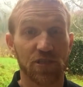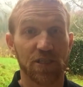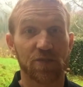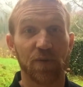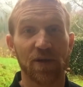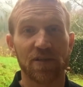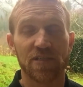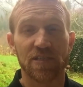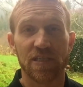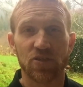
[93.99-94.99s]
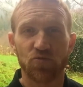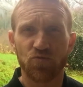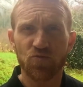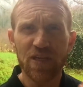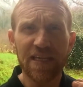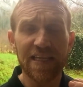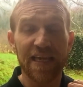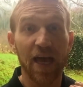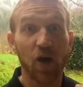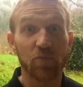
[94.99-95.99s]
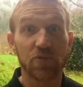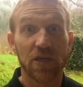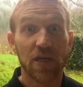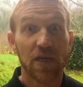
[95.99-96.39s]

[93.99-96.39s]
and experiences, and it's really helped